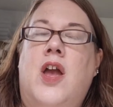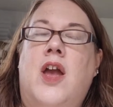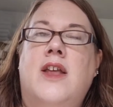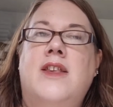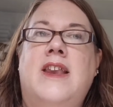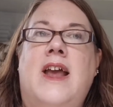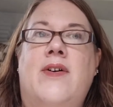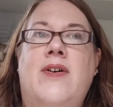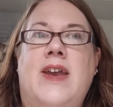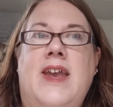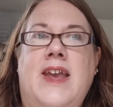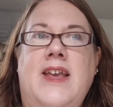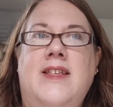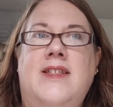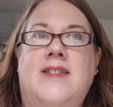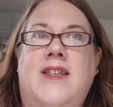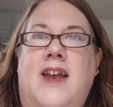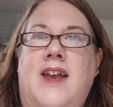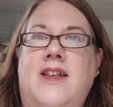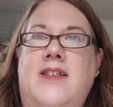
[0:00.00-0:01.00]
Now it is
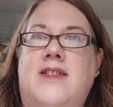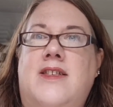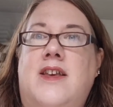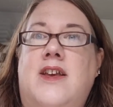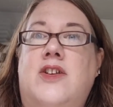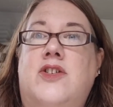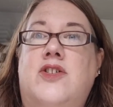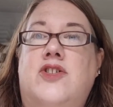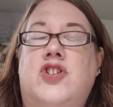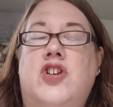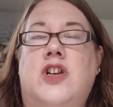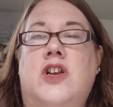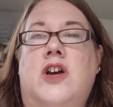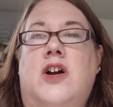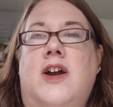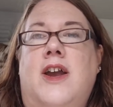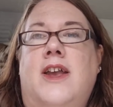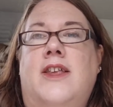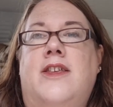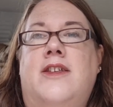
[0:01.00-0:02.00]
dated
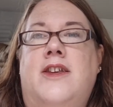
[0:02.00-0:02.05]
July to